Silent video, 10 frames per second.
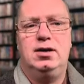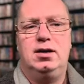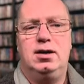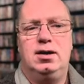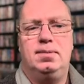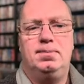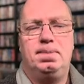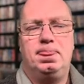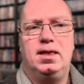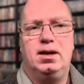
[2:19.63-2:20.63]
Um,
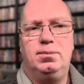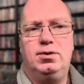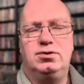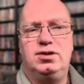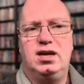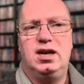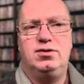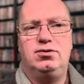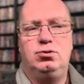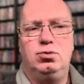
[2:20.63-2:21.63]
because that
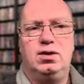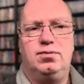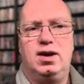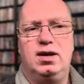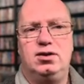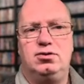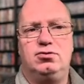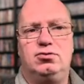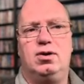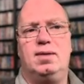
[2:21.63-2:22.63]
has two advantages.
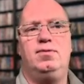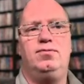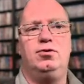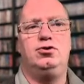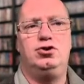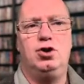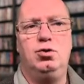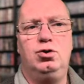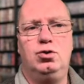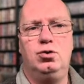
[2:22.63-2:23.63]
So let me first show
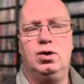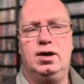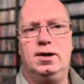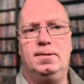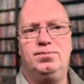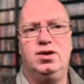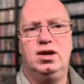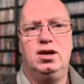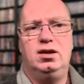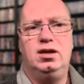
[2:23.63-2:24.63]
you um,
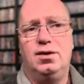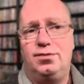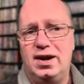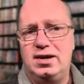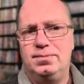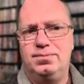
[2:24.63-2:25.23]
the effect.